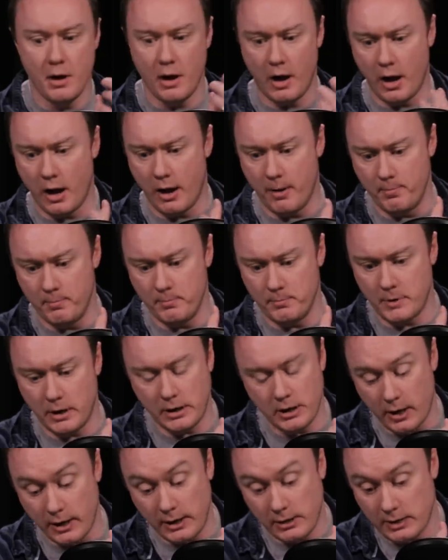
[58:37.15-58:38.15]
Um,
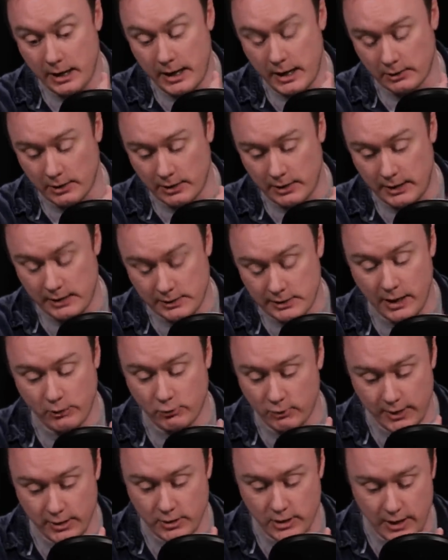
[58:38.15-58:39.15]
you know, he's he's, a, he's,
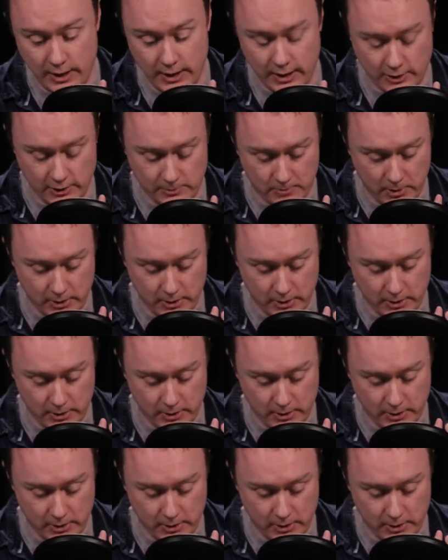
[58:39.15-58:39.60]
literally a genius.